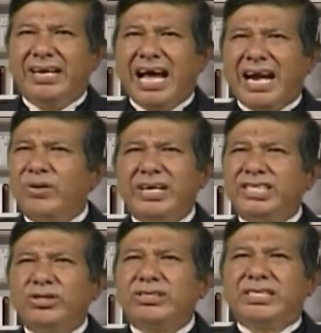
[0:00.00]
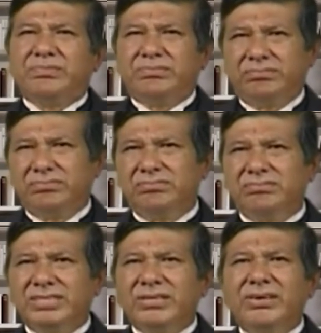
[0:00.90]
are not exhaustive
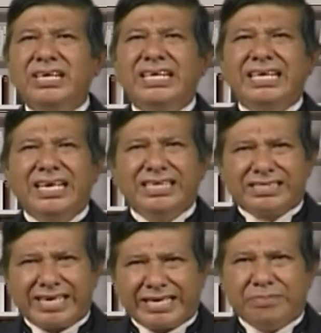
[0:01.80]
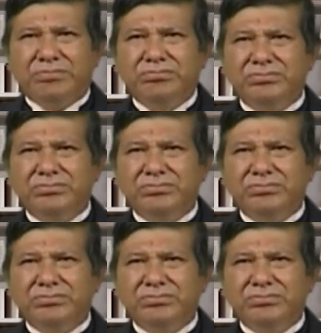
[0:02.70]
but only illustrative.